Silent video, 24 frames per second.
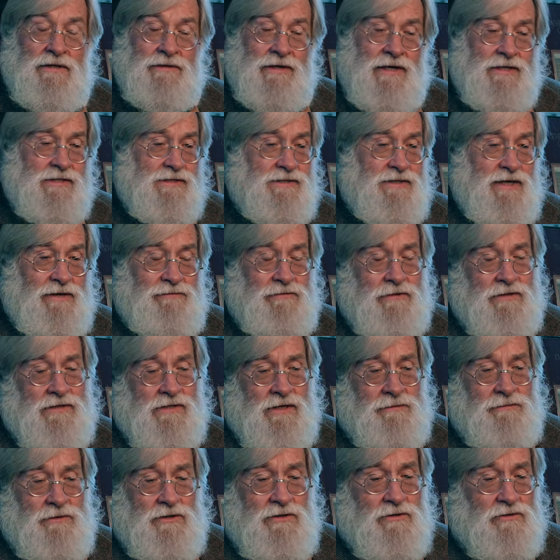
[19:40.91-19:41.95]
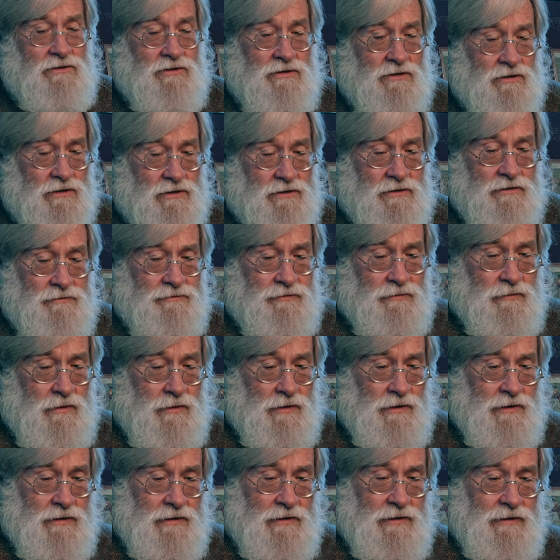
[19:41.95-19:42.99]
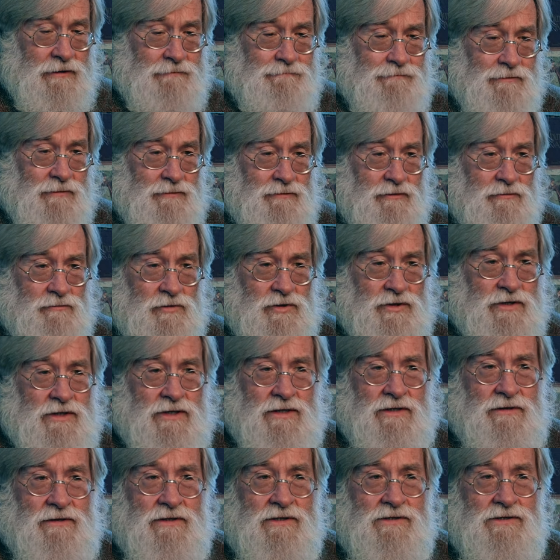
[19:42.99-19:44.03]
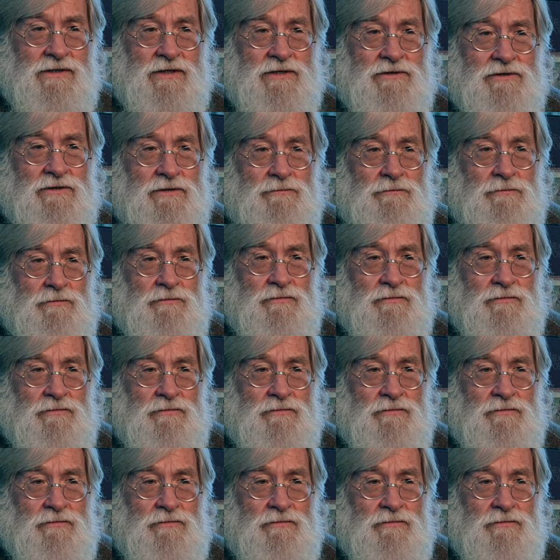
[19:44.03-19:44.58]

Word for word: That's definitely something you couldn't learn from a from looking at these things.